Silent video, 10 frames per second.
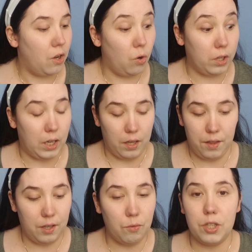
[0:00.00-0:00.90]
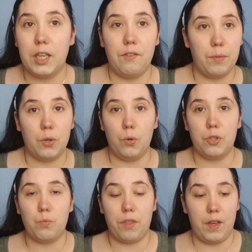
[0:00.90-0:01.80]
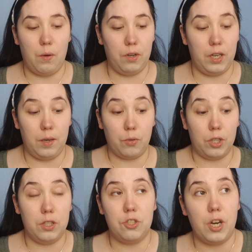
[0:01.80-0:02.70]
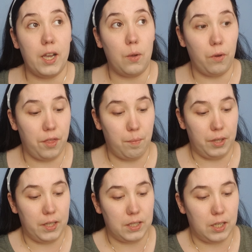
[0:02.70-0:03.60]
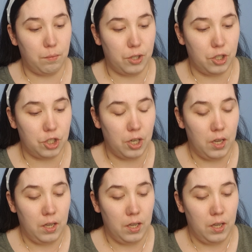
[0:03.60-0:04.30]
Okay, I think I'm going to give up the ghost with that one, and I'm going to try with the blending brush,